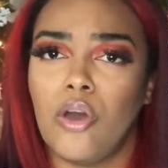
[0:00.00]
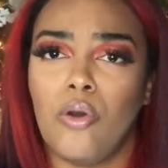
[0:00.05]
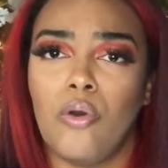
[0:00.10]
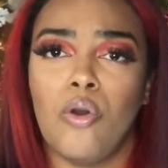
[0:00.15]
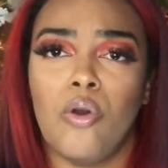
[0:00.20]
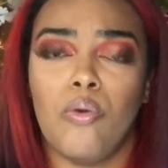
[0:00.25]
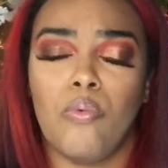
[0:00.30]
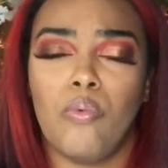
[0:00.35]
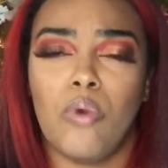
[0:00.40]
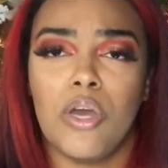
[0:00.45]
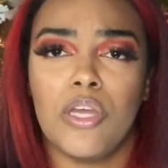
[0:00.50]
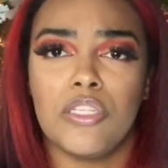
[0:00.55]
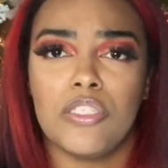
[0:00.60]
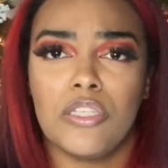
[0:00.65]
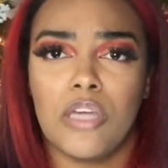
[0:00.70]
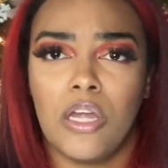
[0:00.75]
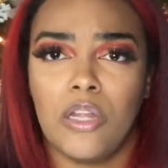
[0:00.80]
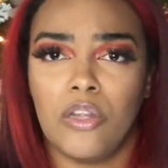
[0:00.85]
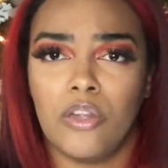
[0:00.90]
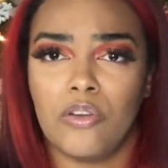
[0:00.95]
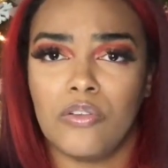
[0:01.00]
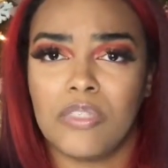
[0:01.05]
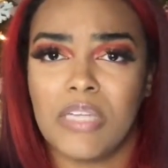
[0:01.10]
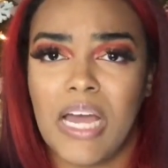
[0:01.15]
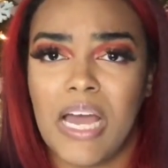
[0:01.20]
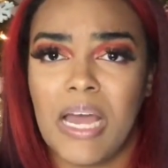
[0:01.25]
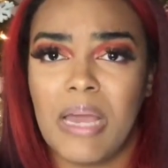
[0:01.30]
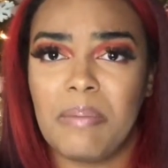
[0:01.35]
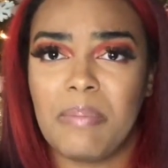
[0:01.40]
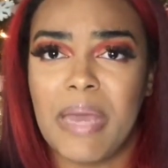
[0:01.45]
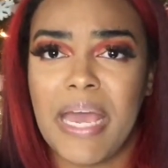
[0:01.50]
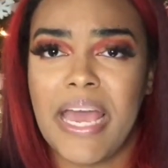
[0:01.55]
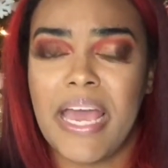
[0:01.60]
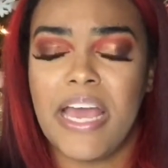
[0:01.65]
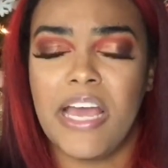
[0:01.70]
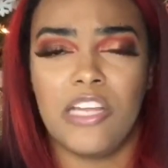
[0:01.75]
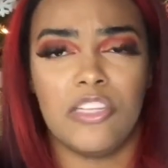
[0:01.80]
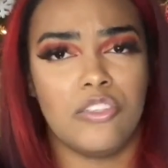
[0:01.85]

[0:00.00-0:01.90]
once a little time passed,